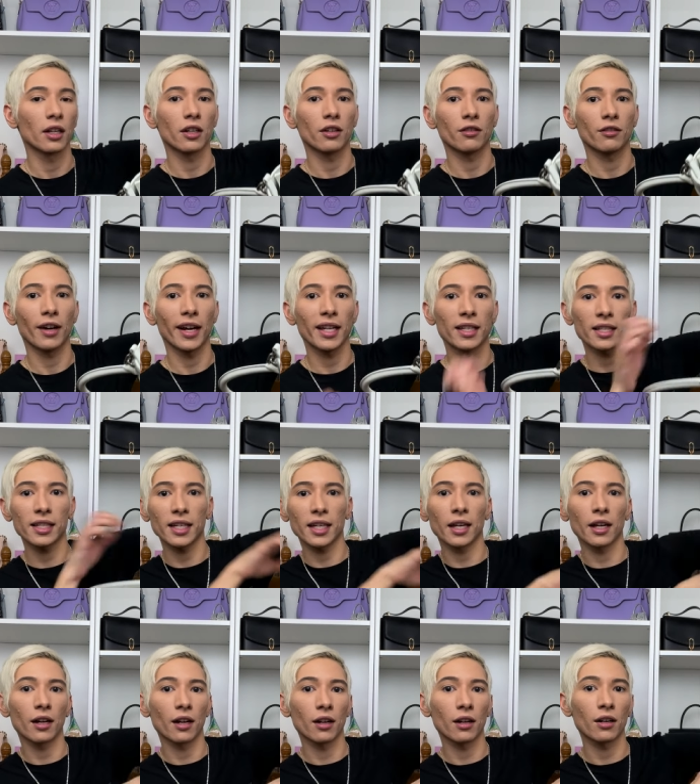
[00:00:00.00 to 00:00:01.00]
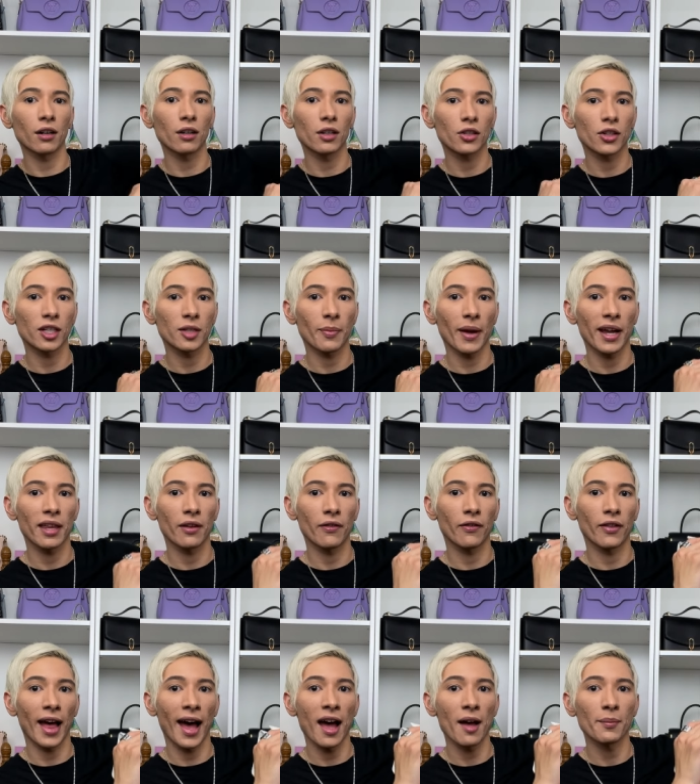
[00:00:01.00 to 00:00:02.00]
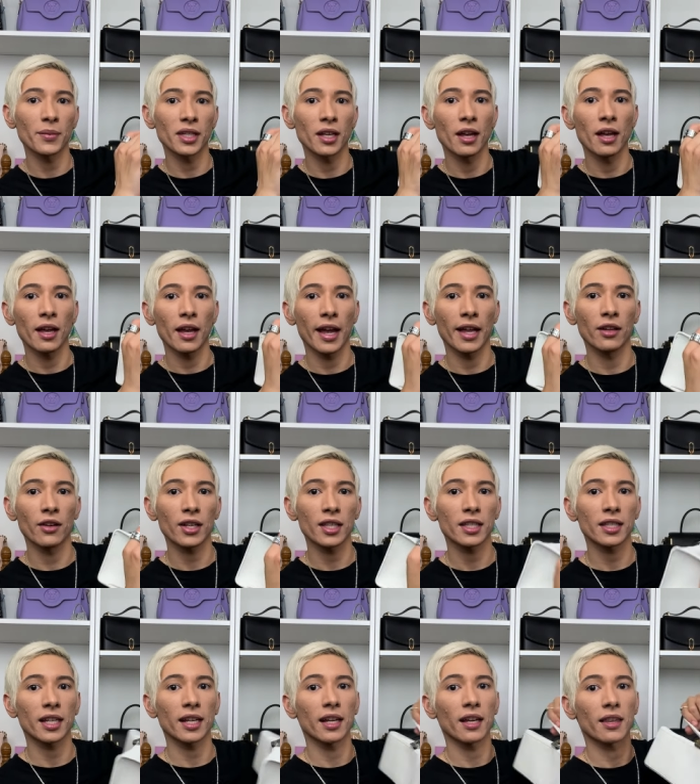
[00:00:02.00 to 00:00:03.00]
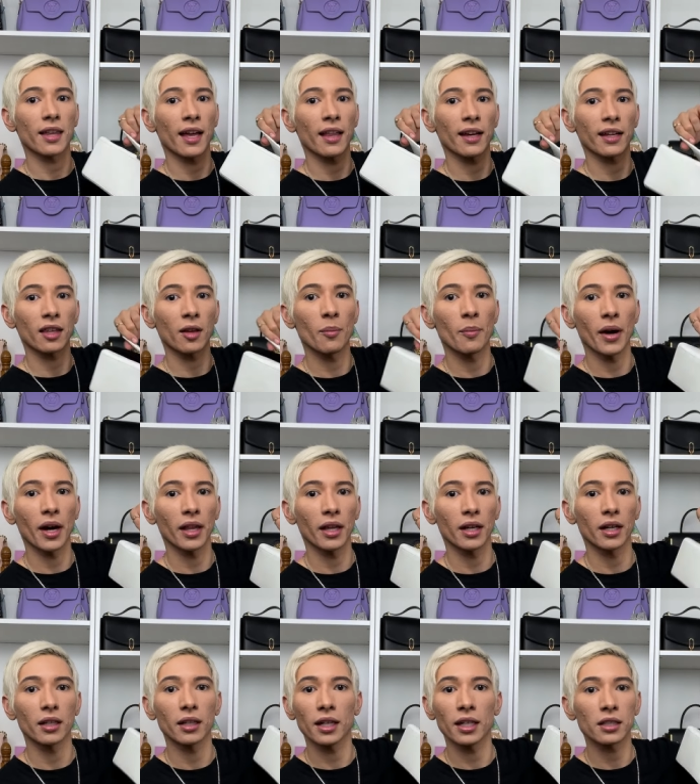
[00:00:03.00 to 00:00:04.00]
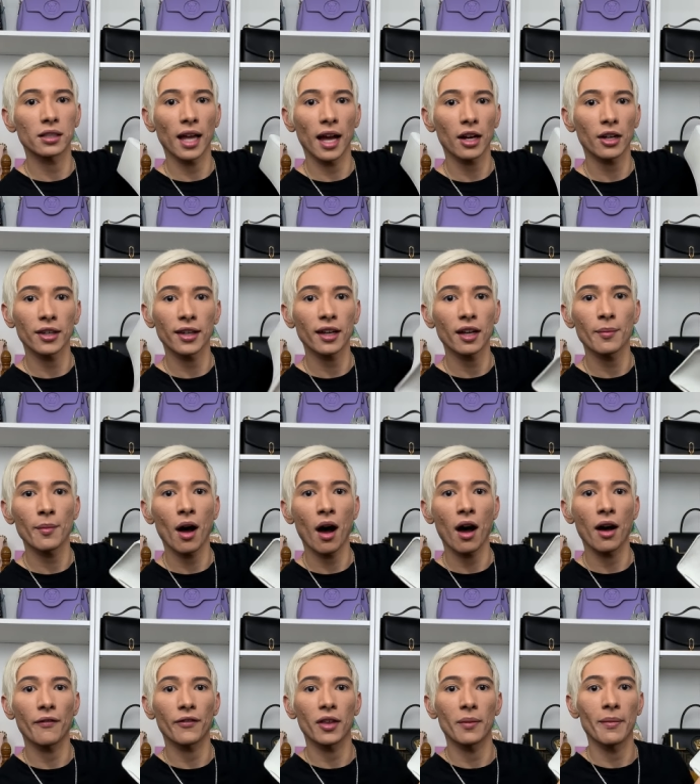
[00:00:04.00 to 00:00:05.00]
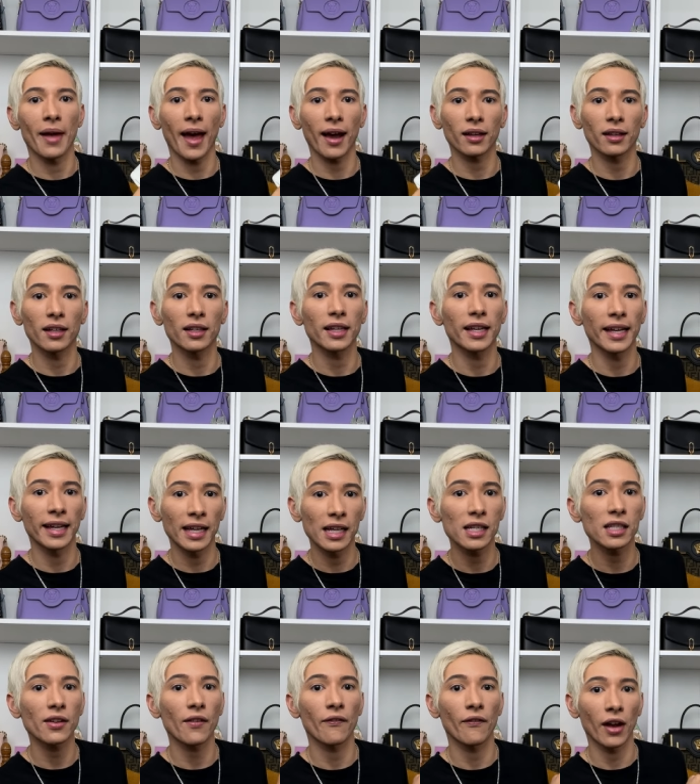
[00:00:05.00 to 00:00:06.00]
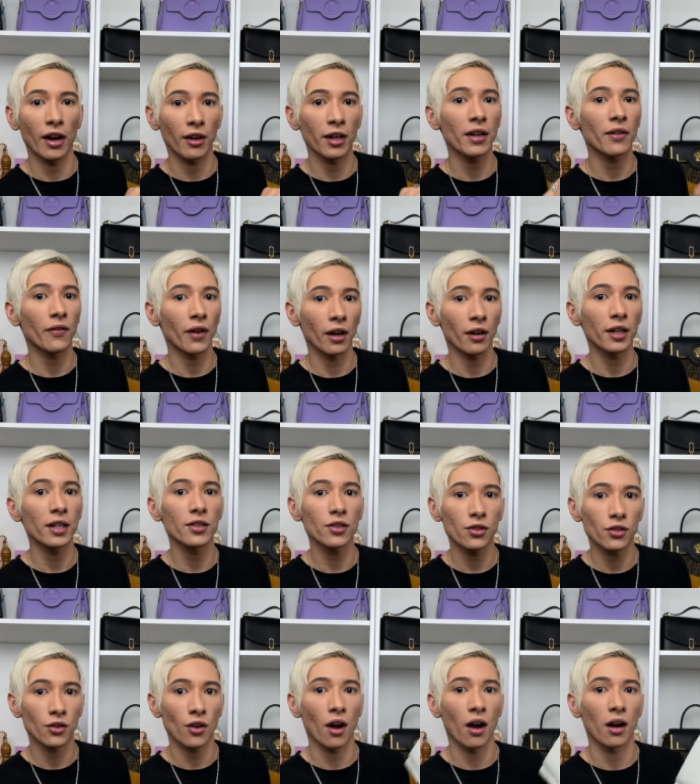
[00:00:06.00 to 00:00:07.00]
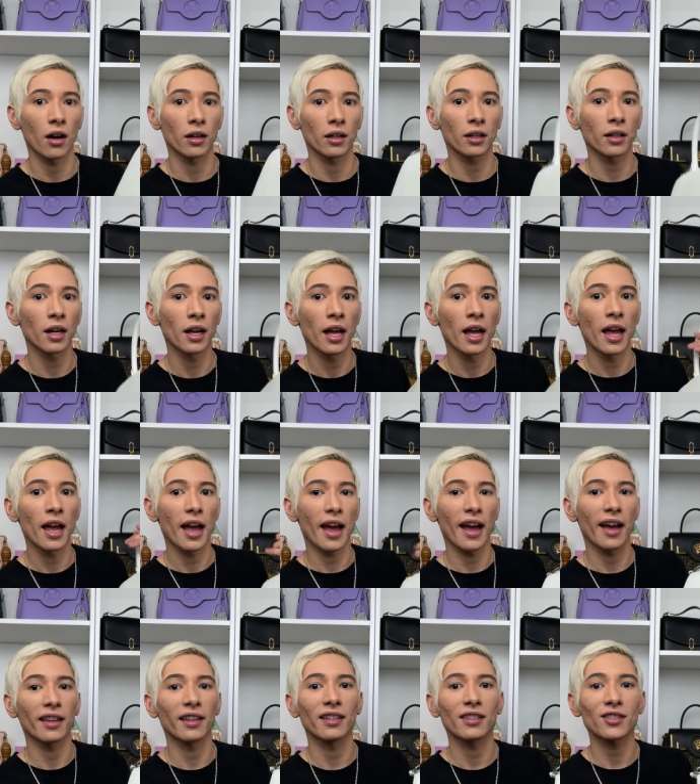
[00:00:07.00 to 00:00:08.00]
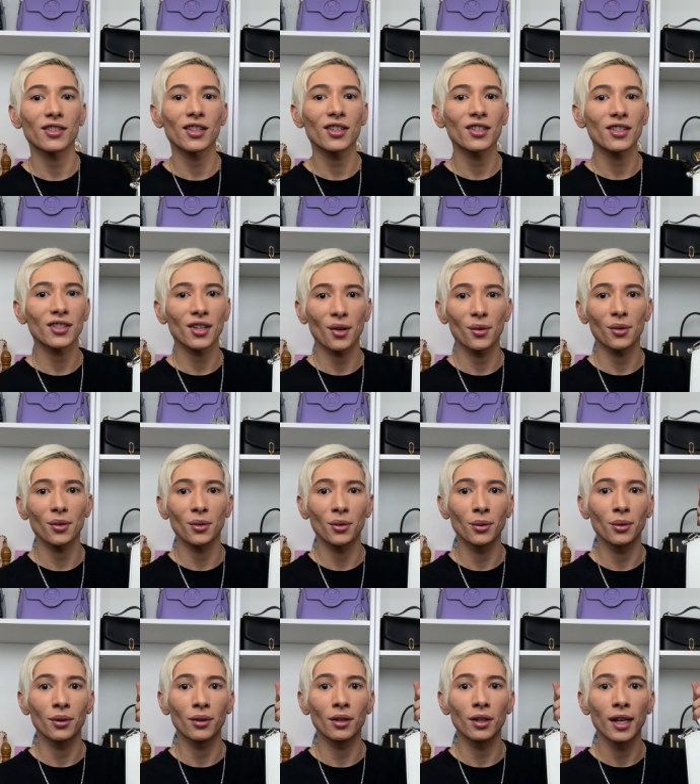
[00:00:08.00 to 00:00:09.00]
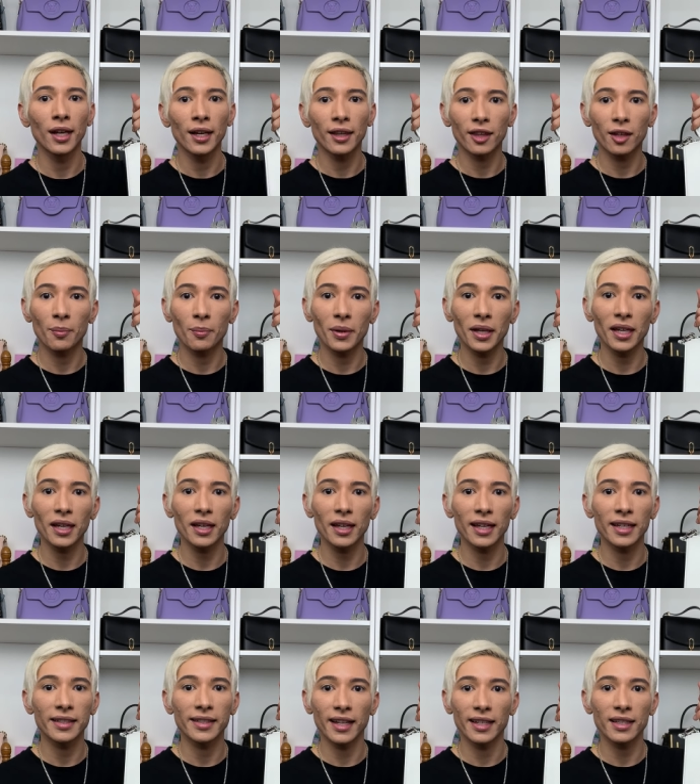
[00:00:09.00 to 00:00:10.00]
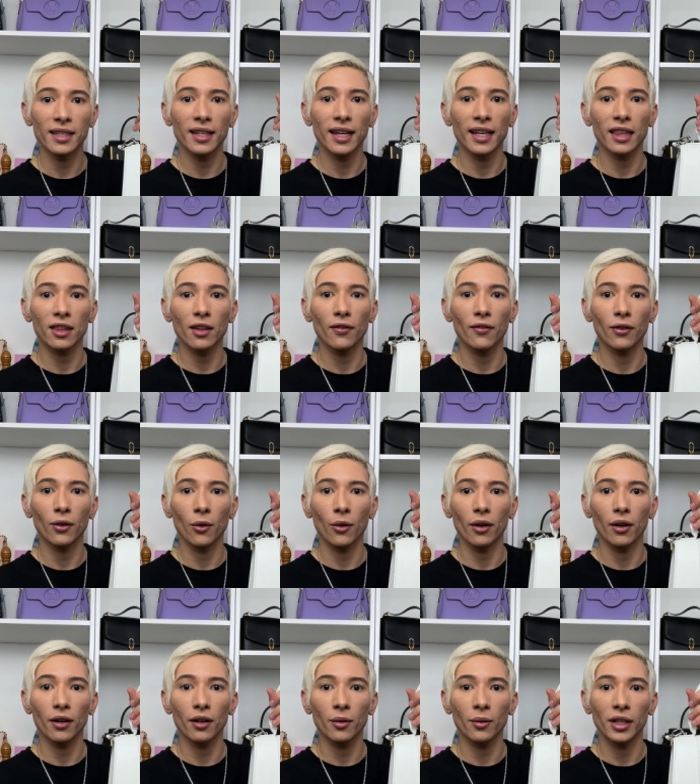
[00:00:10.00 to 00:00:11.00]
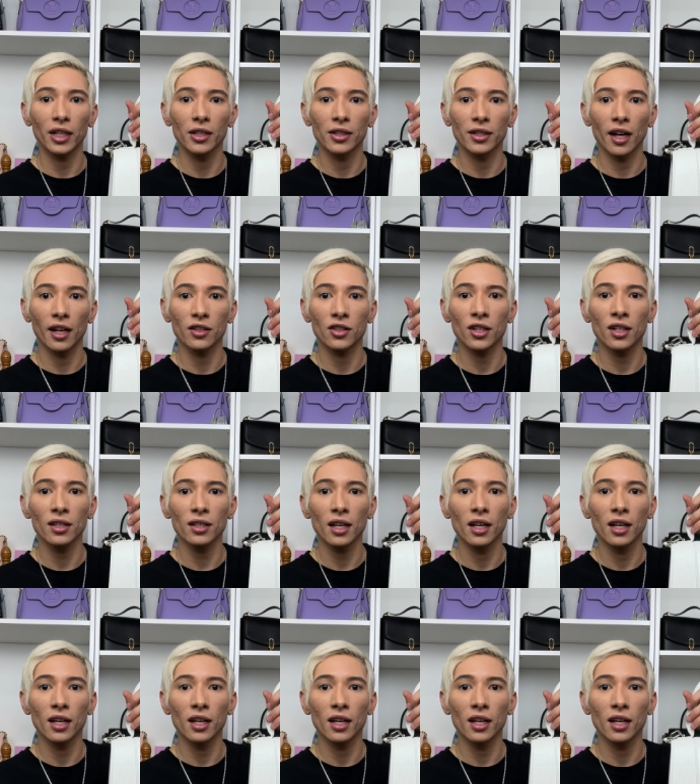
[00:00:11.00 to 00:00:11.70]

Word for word: right here just by the flaps and you can see that like the button is not going to come off. The magnet is very, very strong and it's just so cool. The bee, it doesn't hit the floor when you touch it.